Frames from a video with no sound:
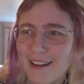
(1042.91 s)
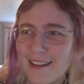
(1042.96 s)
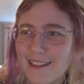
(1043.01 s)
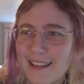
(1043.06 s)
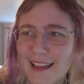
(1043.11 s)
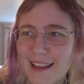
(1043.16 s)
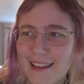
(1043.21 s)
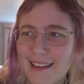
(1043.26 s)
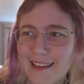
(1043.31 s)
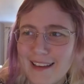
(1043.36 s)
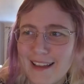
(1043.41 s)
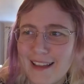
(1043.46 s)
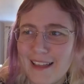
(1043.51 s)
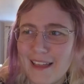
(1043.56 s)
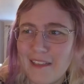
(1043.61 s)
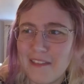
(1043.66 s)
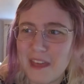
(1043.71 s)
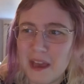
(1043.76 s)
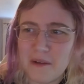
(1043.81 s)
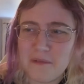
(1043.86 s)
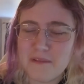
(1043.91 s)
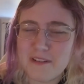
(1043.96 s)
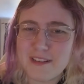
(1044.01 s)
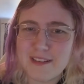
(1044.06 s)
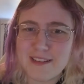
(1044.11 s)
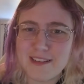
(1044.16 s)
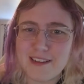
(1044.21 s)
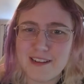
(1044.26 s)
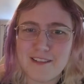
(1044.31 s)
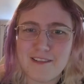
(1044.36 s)
Like, that
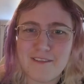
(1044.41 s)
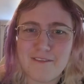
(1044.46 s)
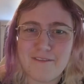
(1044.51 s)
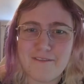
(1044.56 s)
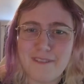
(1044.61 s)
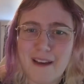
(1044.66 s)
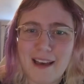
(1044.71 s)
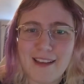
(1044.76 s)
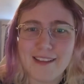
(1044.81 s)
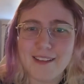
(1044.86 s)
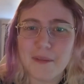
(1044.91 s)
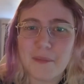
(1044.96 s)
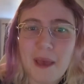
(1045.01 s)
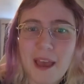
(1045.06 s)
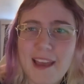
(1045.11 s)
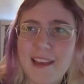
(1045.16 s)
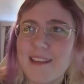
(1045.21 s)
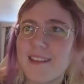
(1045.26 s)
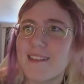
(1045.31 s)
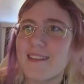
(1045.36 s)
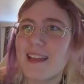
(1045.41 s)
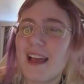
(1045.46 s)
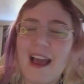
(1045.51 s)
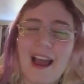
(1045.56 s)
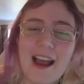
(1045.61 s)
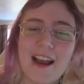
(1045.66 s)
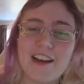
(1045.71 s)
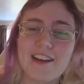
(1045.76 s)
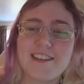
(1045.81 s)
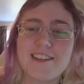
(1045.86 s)
was fast-paced
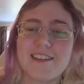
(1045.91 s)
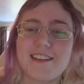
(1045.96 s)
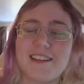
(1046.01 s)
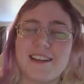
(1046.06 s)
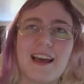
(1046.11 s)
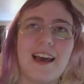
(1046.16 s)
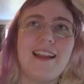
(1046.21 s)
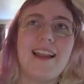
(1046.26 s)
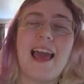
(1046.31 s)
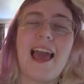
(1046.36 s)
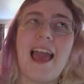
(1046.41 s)
action and